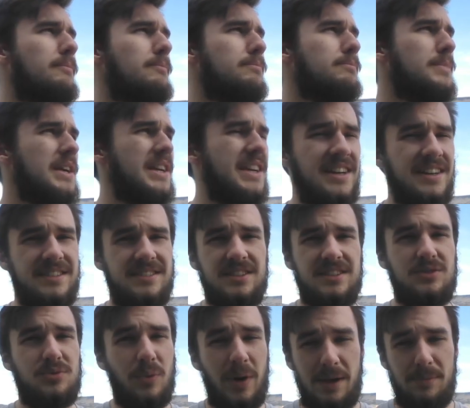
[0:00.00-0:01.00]
Because
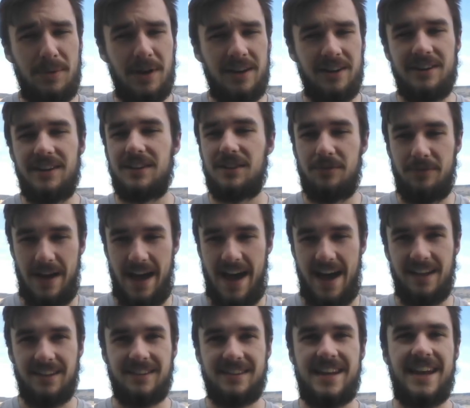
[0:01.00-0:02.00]
it's way better, it's
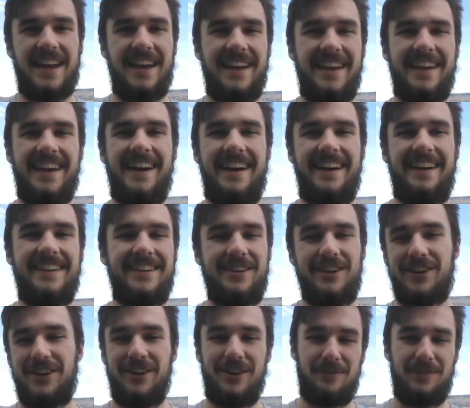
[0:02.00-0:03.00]
fast. You
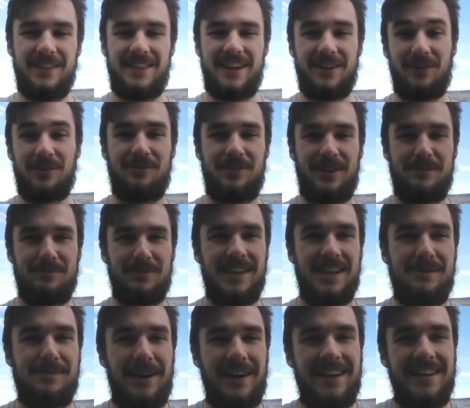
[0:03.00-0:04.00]
can do everything with Vim
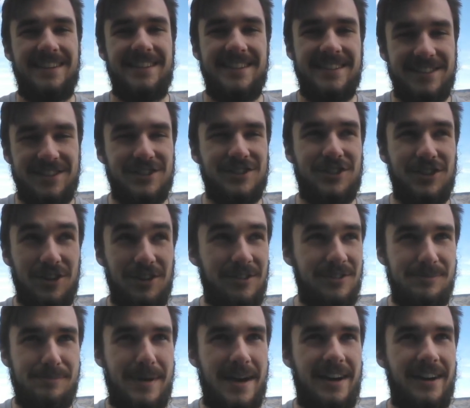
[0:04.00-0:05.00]
keybinds, it's just
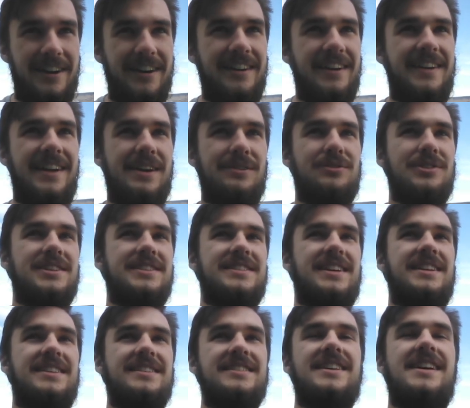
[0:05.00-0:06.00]
better in every
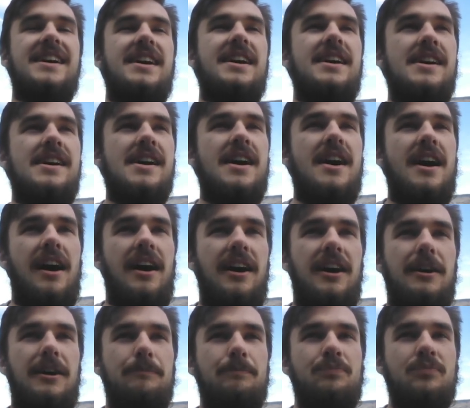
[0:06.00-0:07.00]
sense.
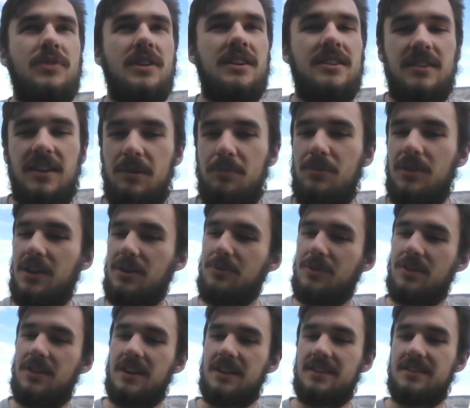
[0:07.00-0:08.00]
Same thing
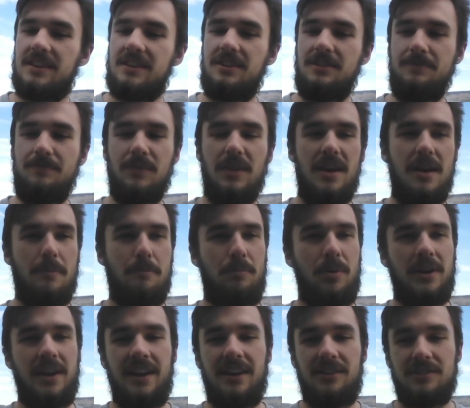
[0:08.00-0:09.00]
with Excel,
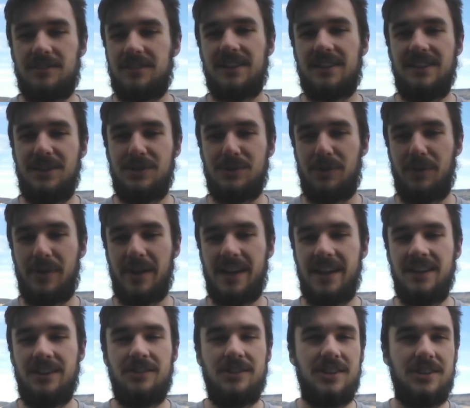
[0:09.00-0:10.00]
but now it's like, oh, well, what
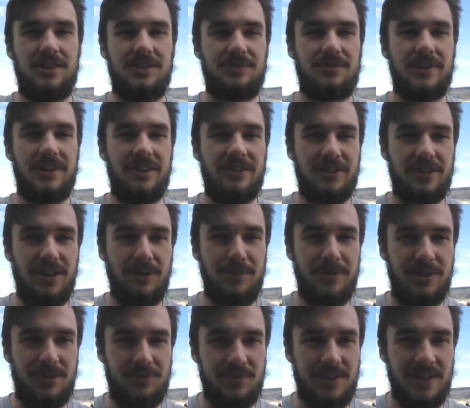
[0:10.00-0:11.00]
can you use for your
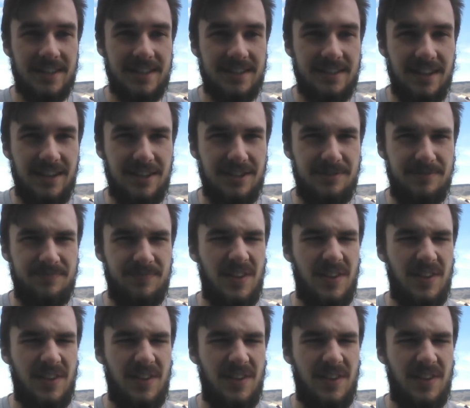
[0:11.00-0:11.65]
terminal for Excel?